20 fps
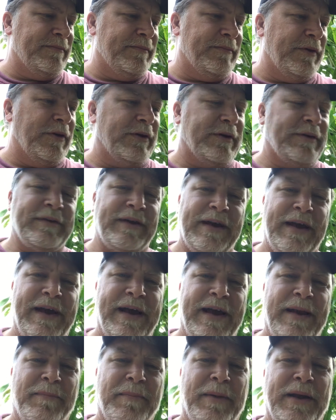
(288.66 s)
looks like I
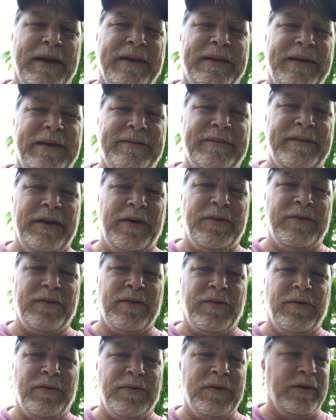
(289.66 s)
got about a dozen ears
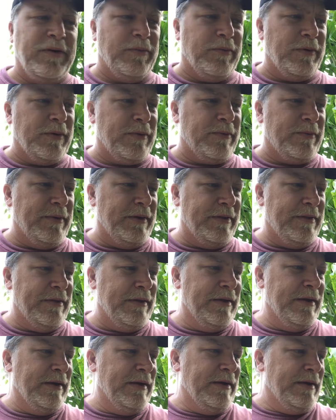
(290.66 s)
of corn to work with,
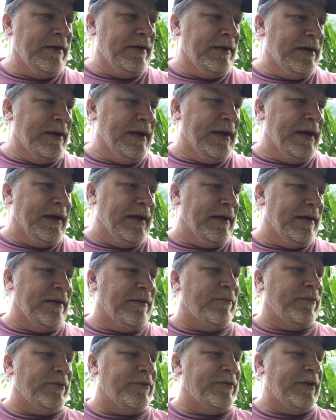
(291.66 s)

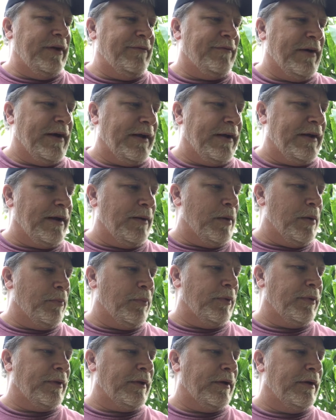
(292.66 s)
and we'll see if I can come up
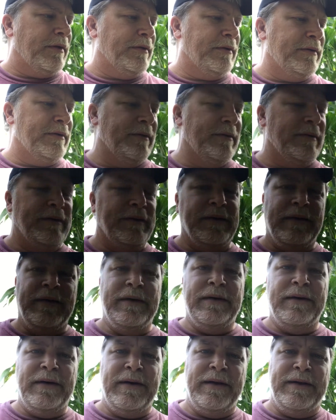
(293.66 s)
with a
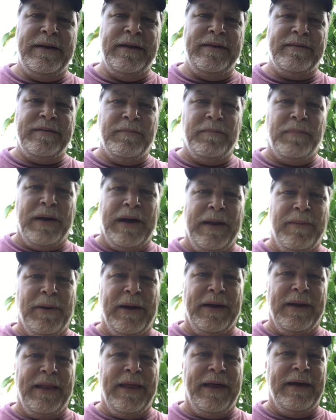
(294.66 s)
decent pipe
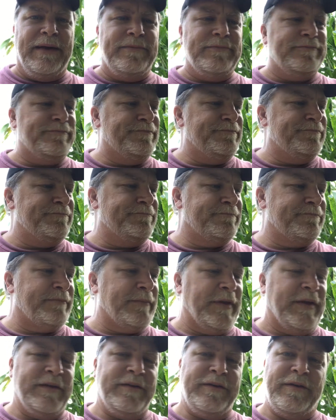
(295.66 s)
out of that.
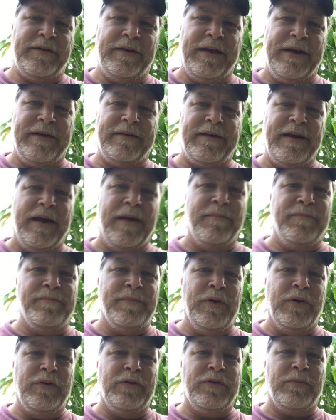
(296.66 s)
Until next time,
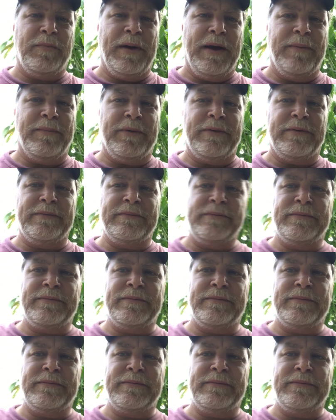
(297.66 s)
who's your piper?